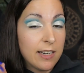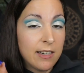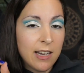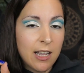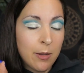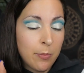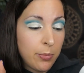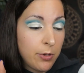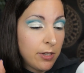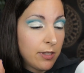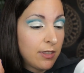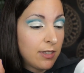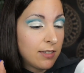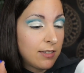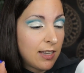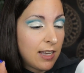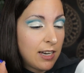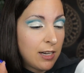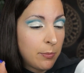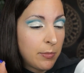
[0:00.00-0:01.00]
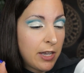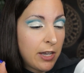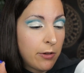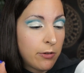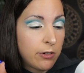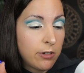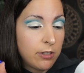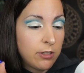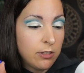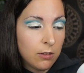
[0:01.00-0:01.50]
not put the setting
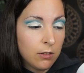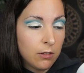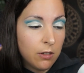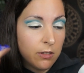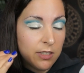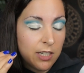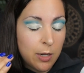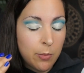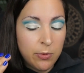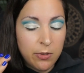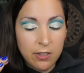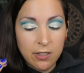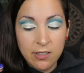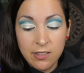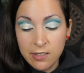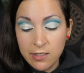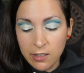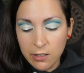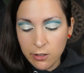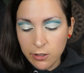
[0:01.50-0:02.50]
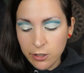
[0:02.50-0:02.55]
powder on top of the concealer